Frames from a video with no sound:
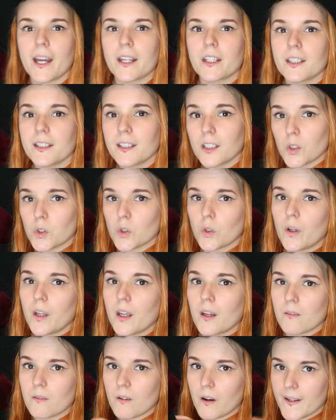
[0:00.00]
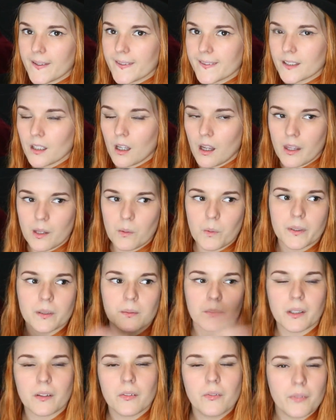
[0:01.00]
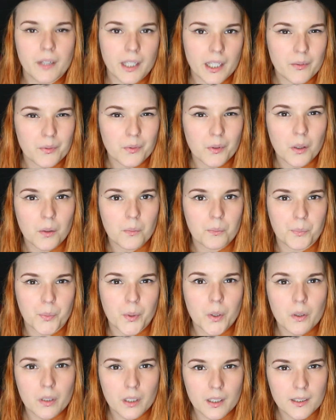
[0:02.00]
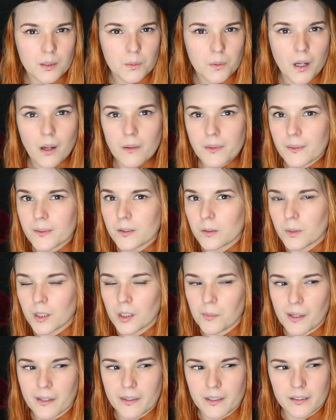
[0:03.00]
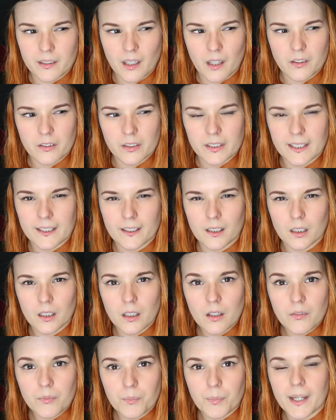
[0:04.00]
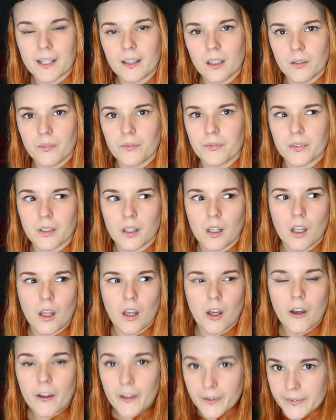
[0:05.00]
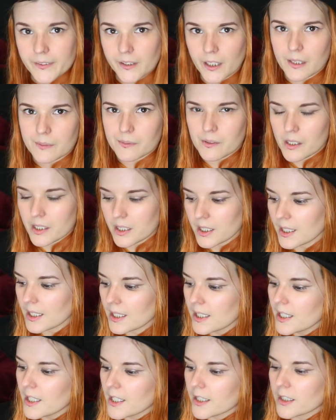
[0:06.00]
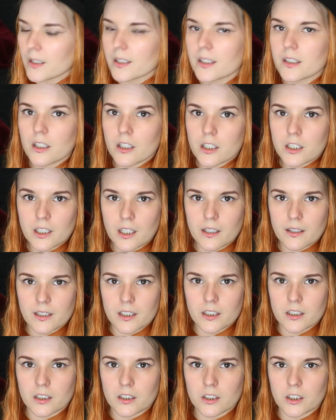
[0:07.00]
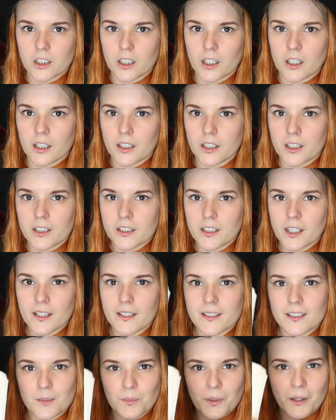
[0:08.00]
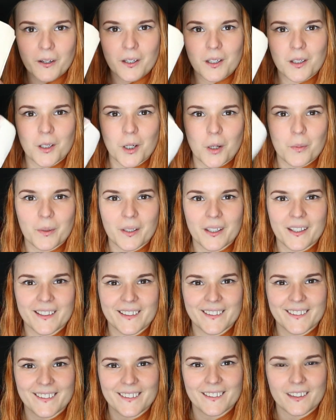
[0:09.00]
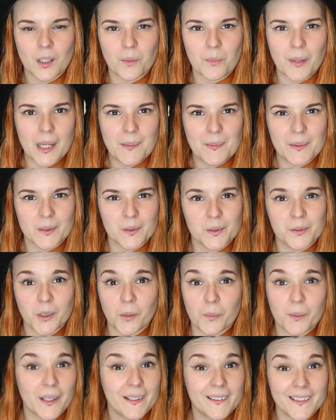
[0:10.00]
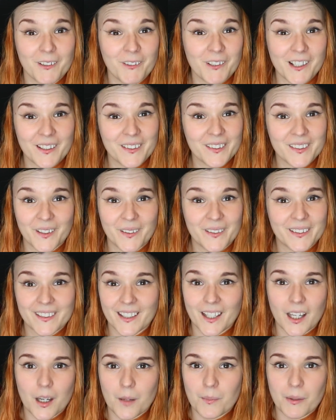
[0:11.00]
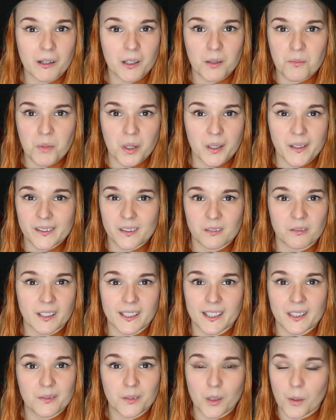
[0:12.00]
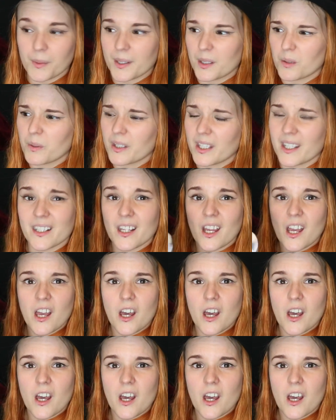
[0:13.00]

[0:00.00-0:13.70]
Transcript: I did enjoy her writing style. It wasn't my favourite book in the world. There's something about it I just didn't love, but I loved her style of writing, so I decided to get this year. You can tell it's an American copy because their paper's all floppy. Has anyone else noticed that? American books are really floppy and weird,